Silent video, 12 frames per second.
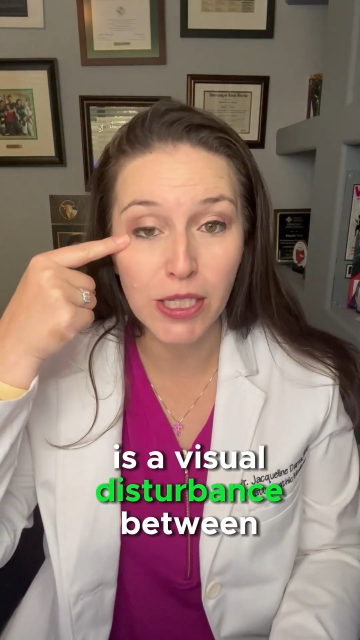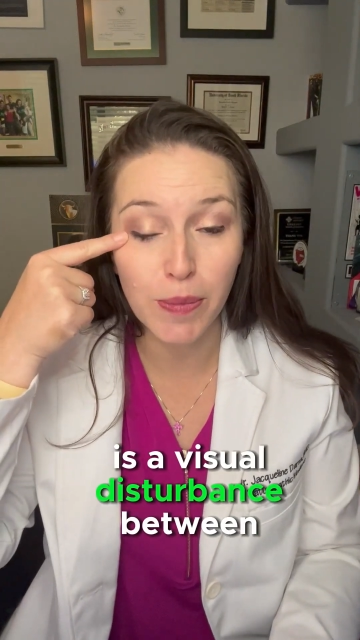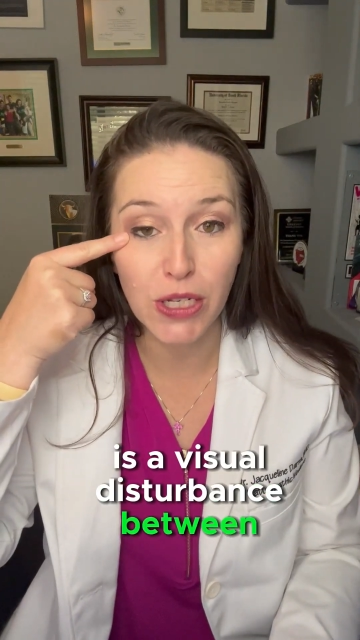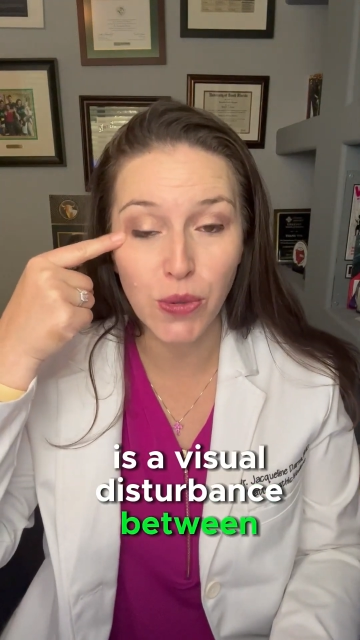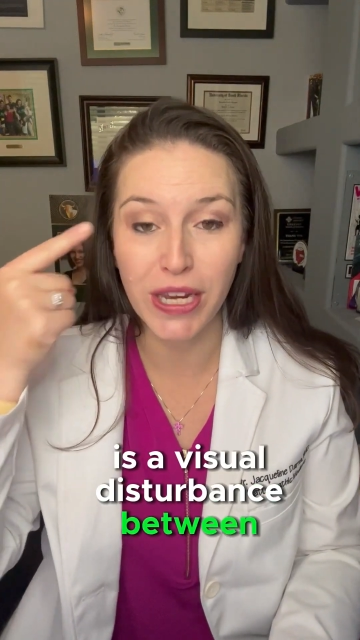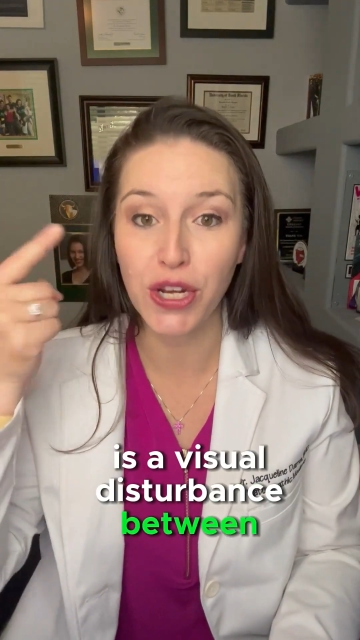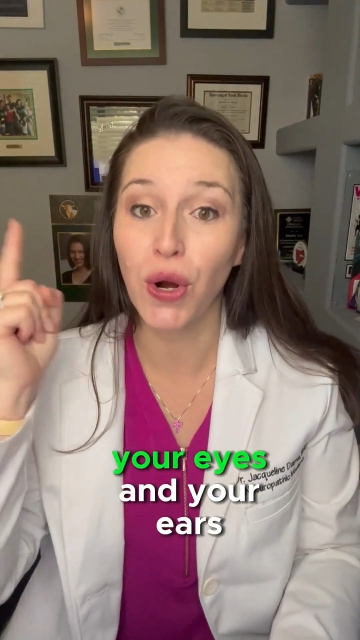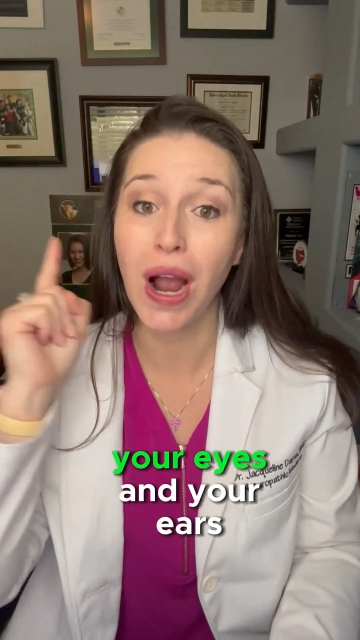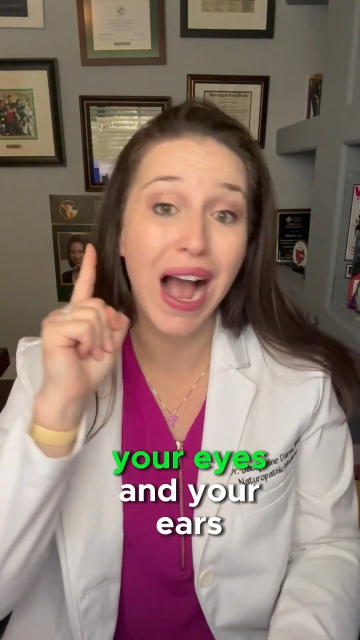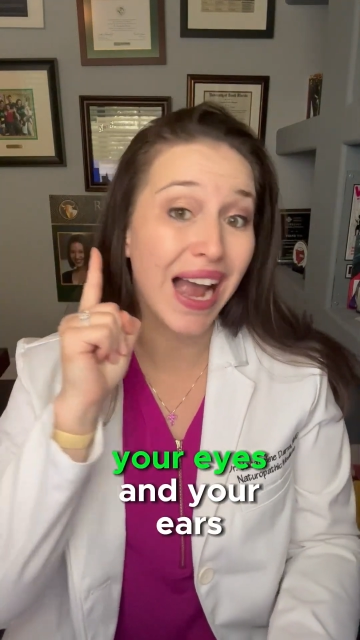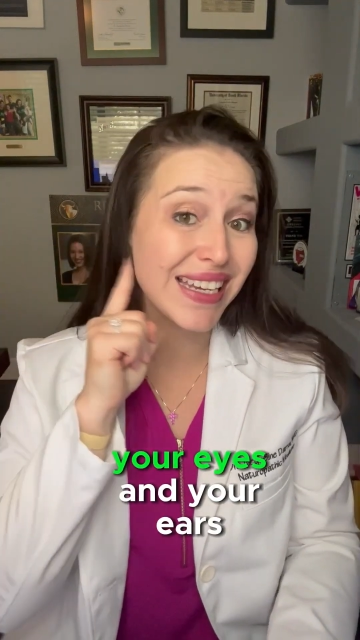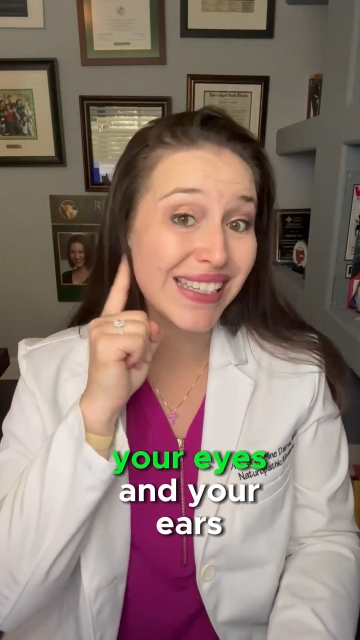between your
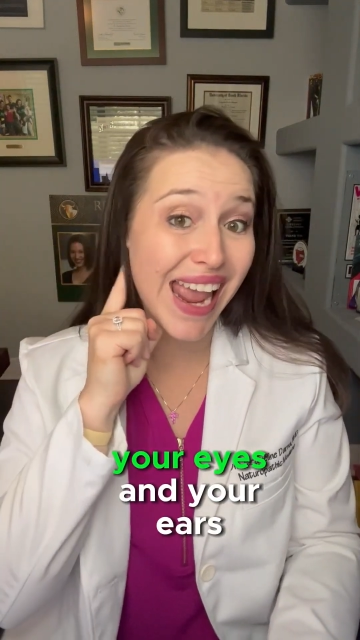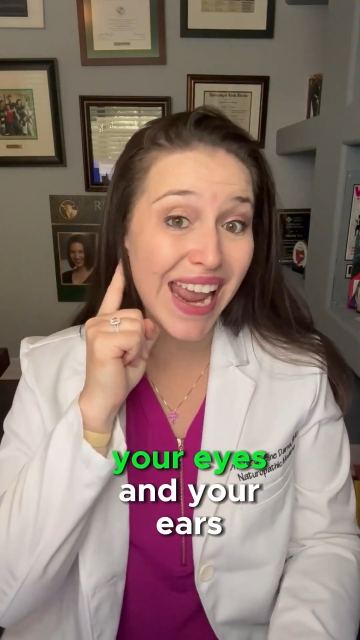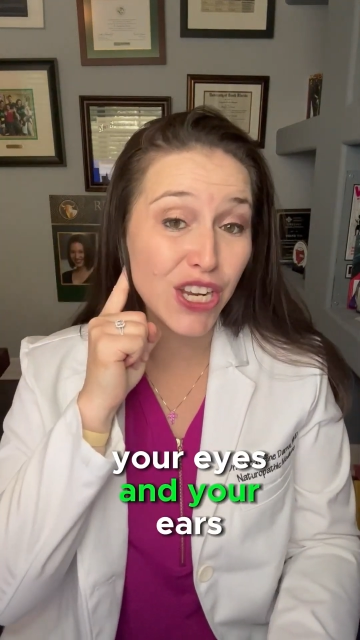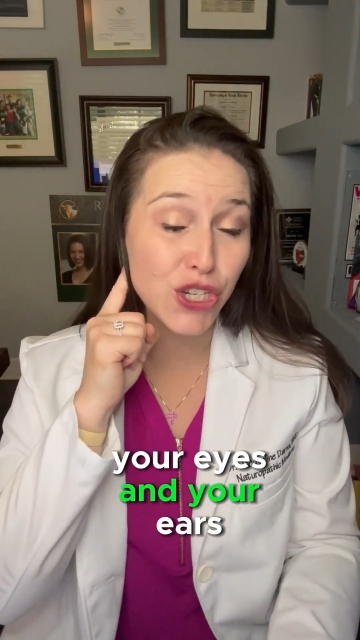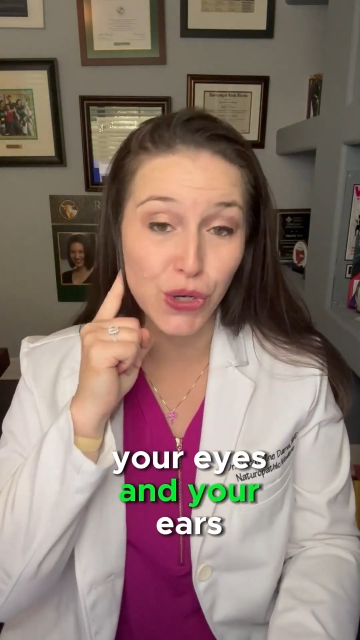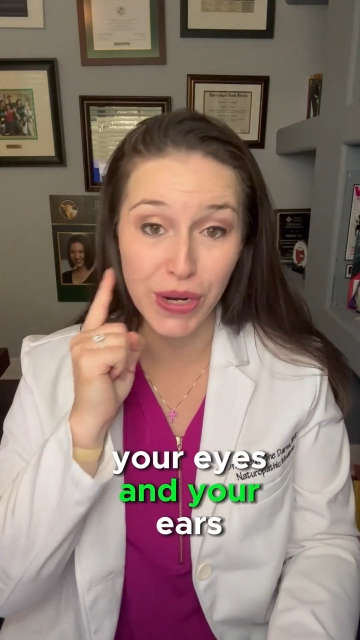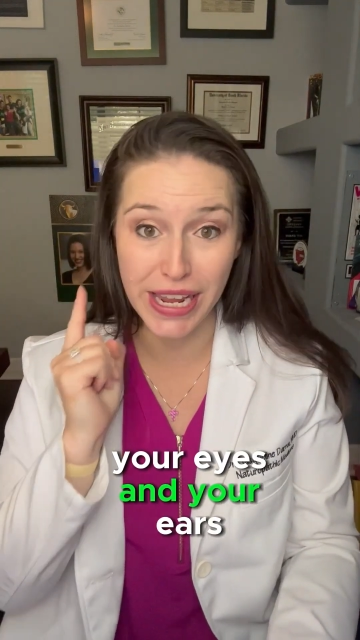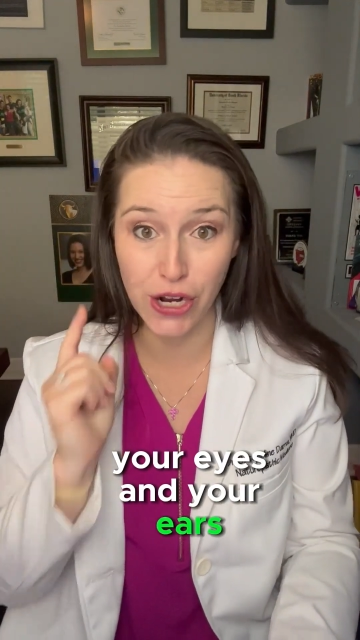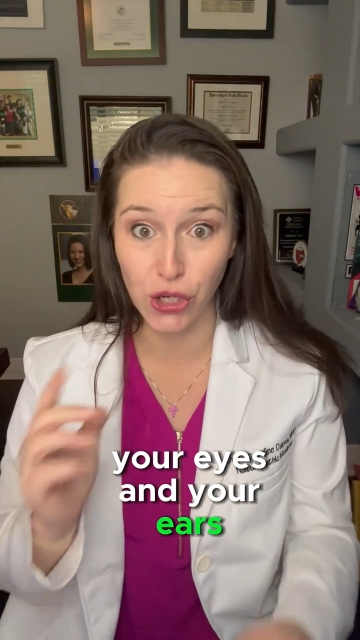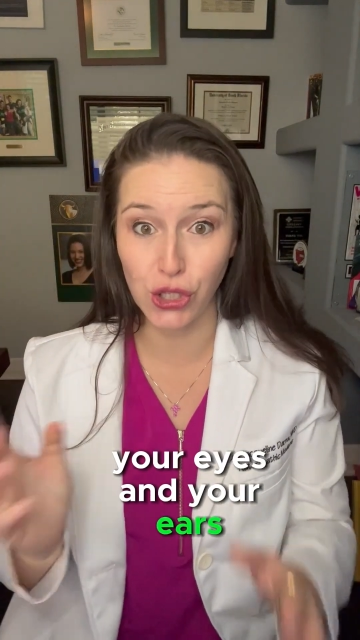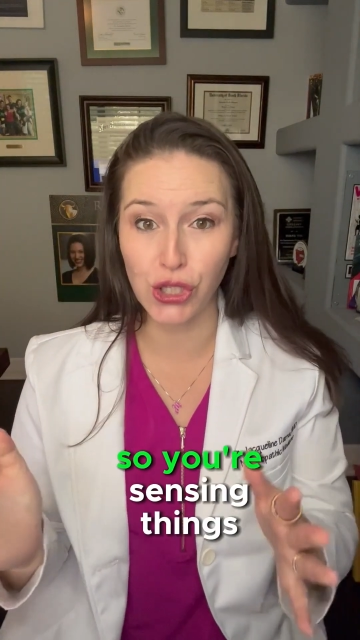eyes and your ears.